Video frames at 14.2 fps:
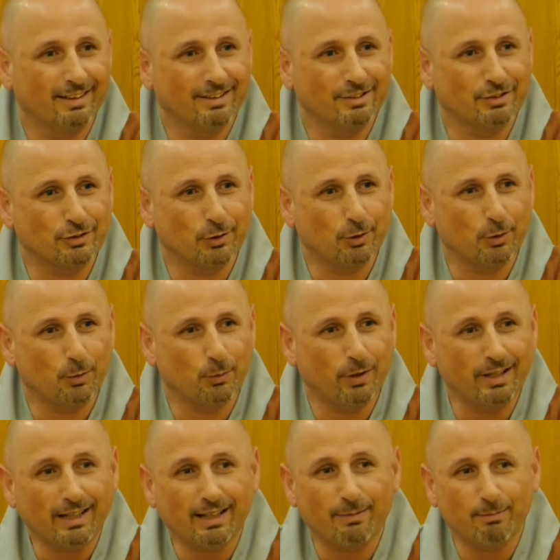So
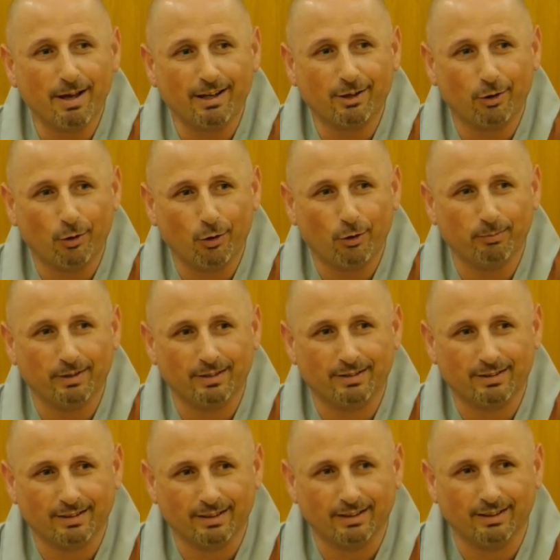when I come back home
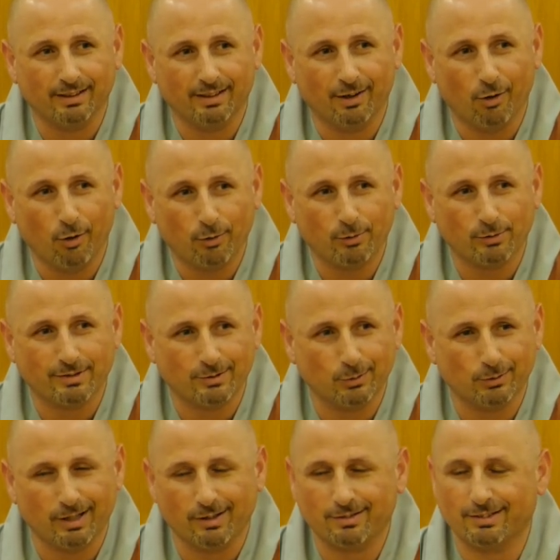at uh, August
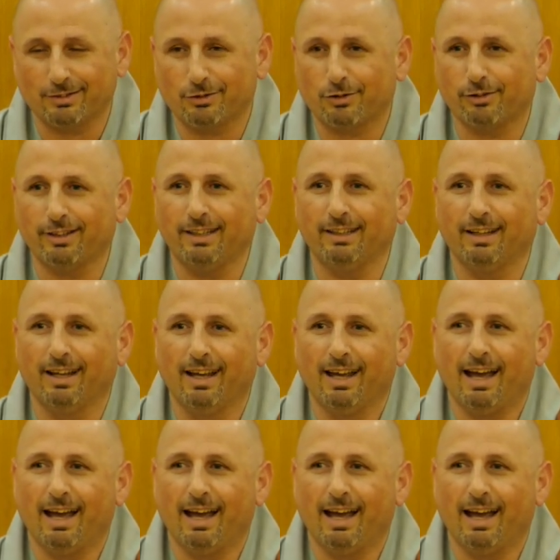2003,